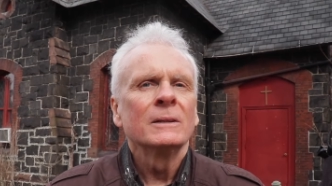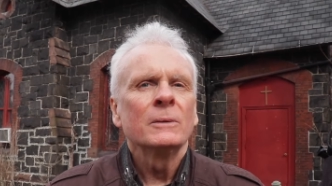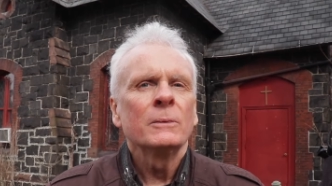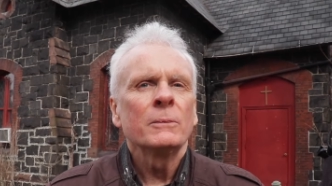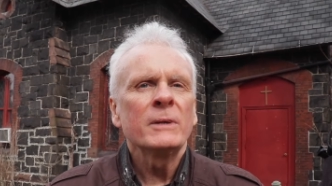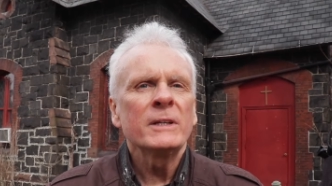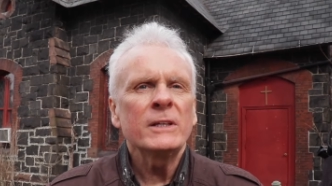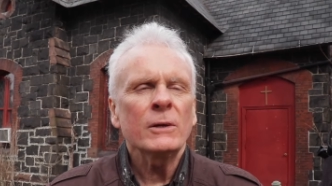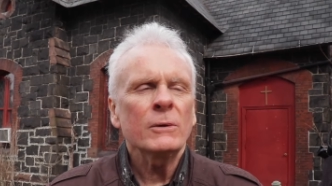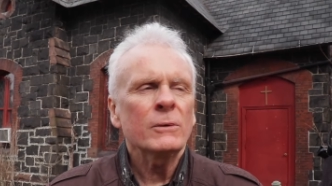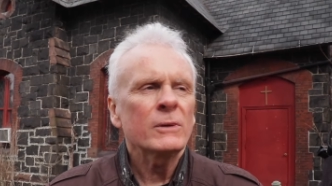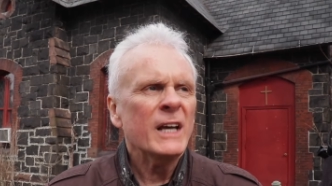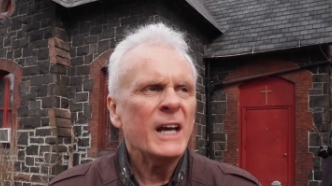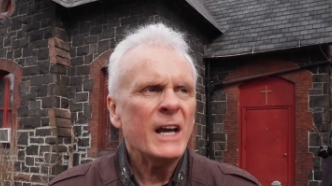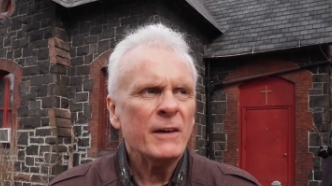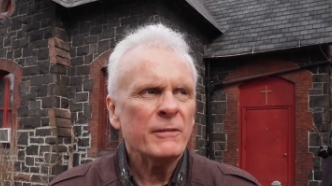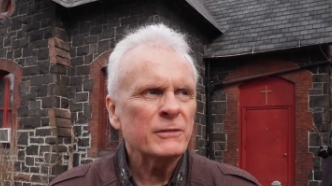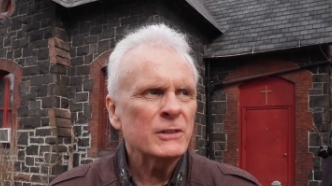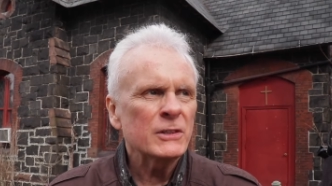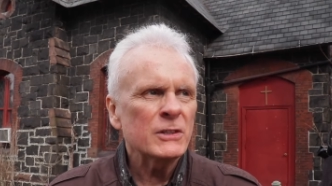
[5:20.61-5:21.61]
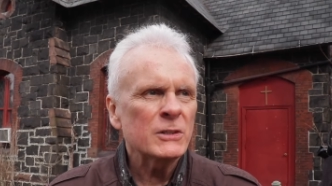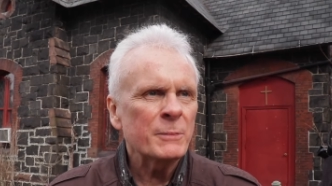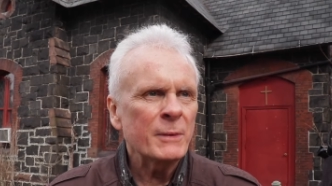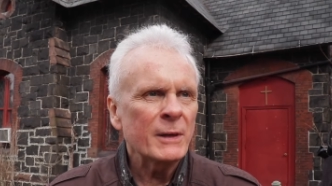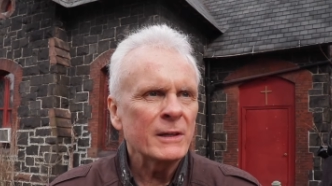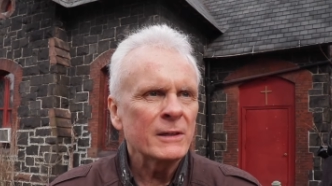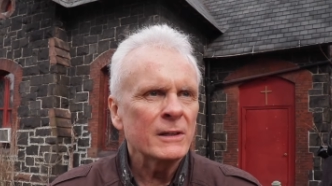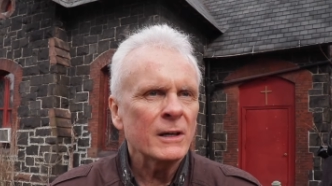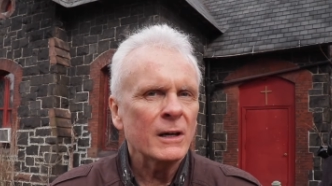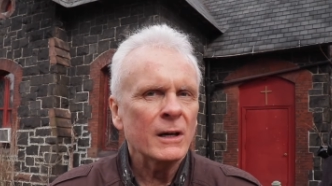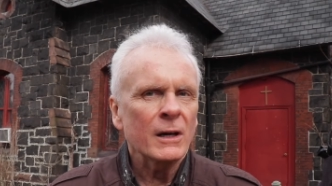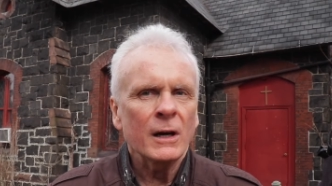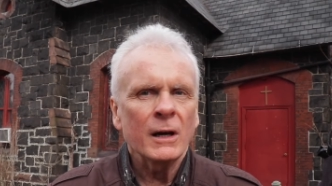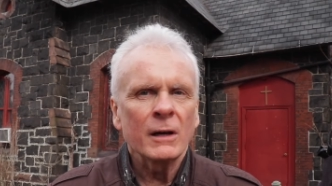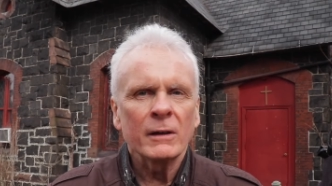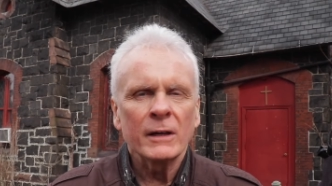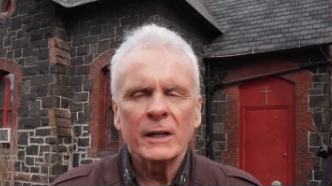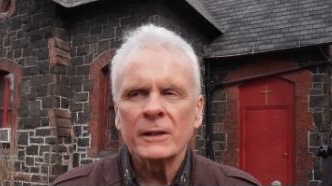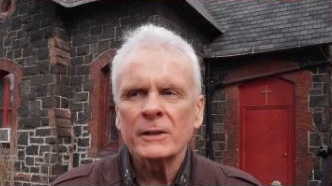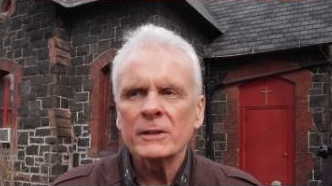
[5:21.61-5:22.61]
We don't have to spend
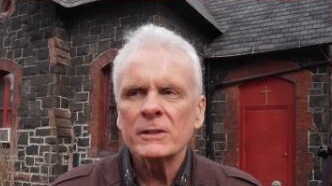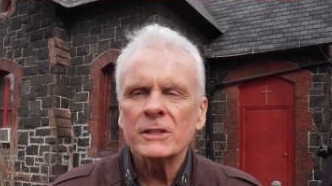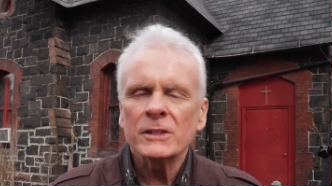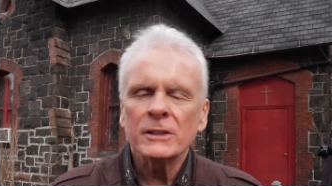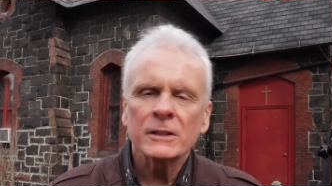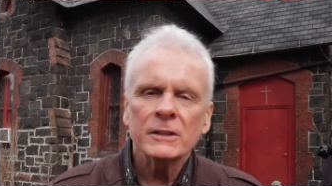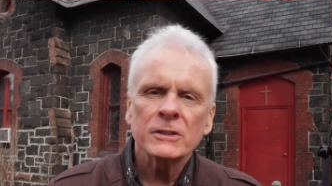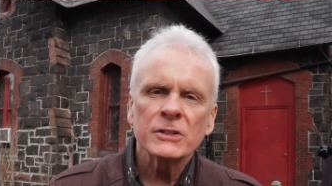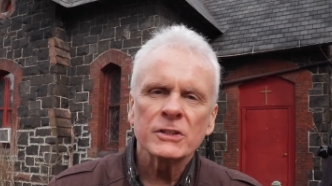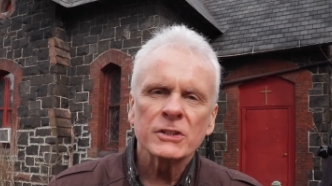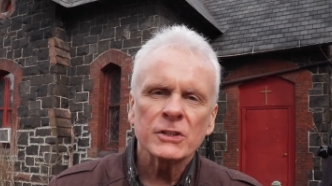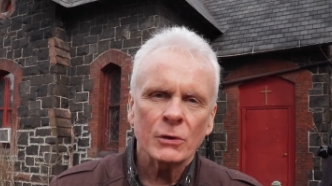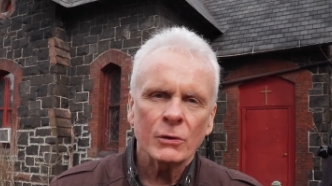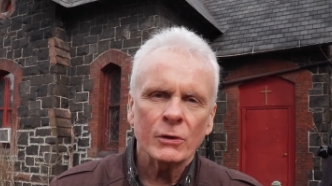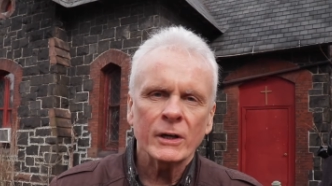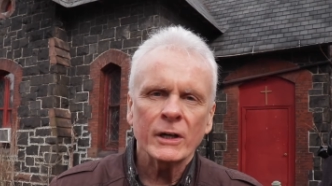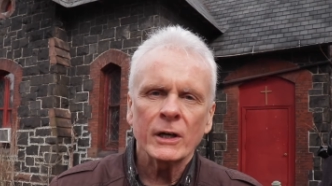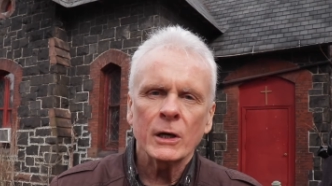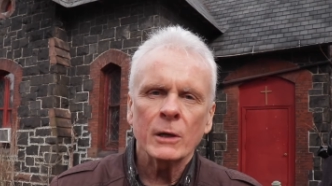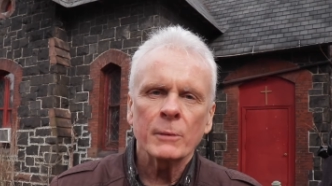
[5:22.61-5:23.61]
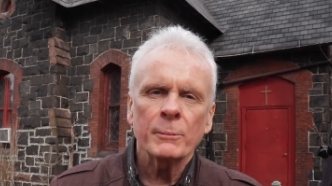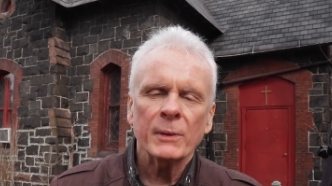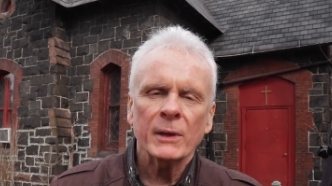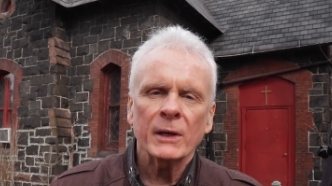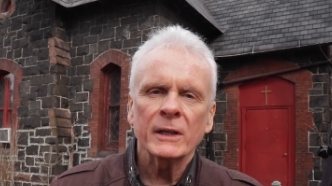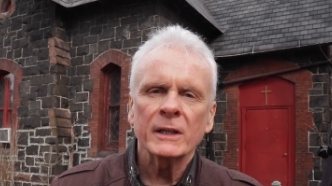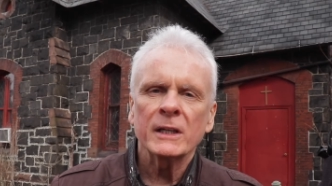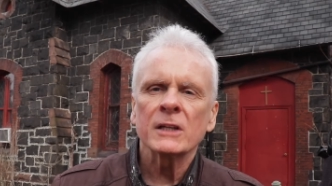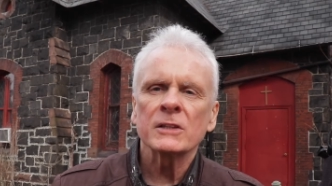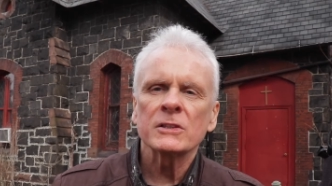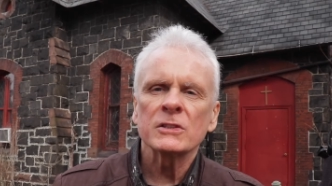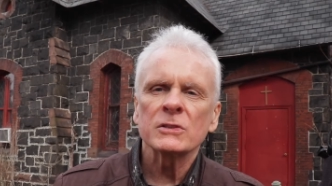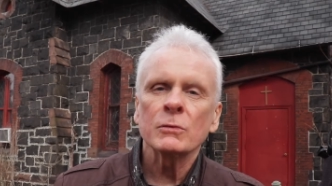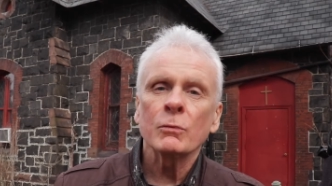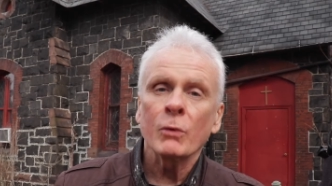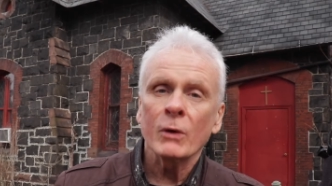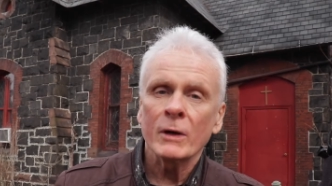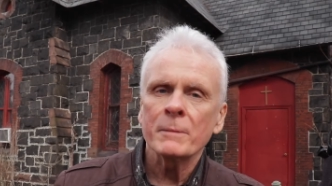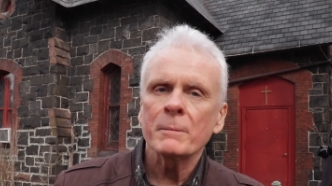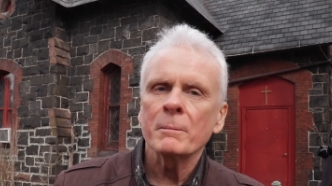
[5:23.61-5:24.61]
our energy shoring up against
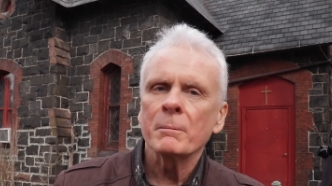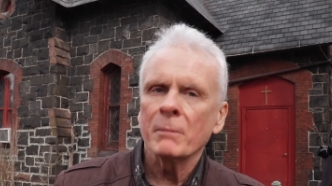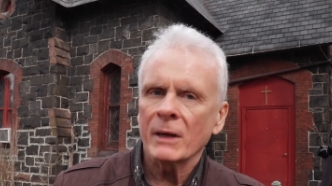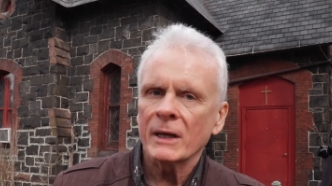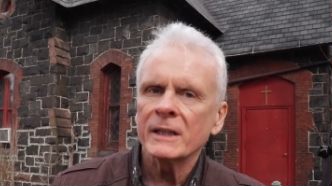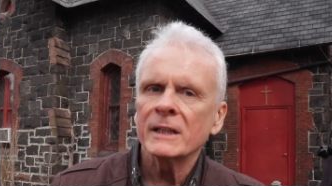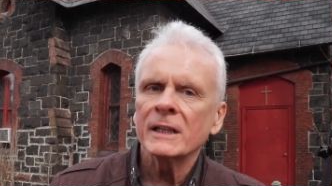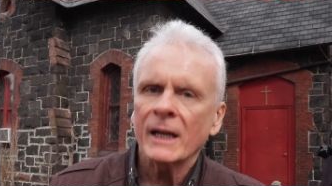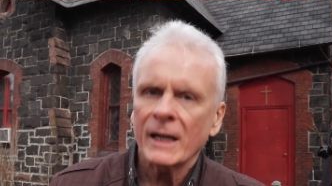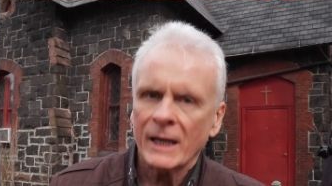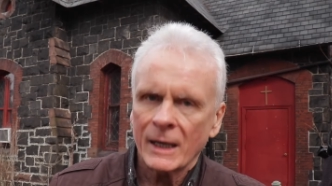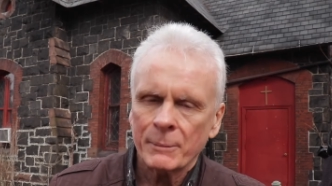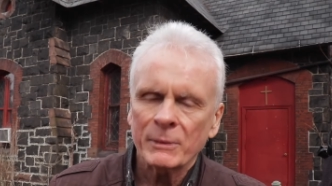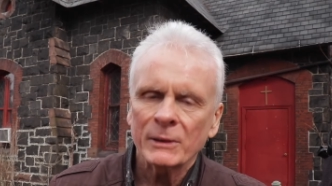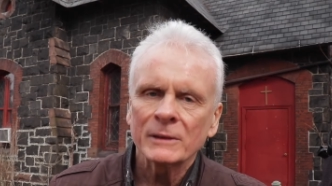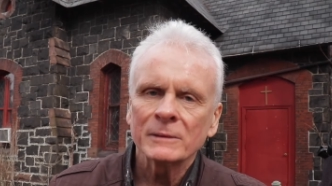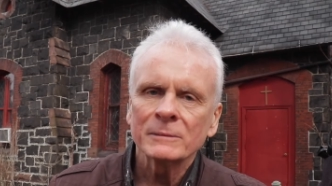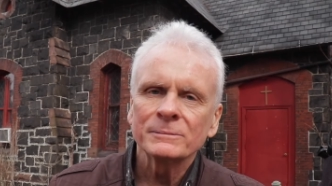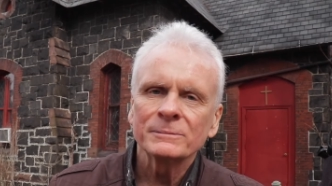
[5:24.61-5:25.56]
what might happen.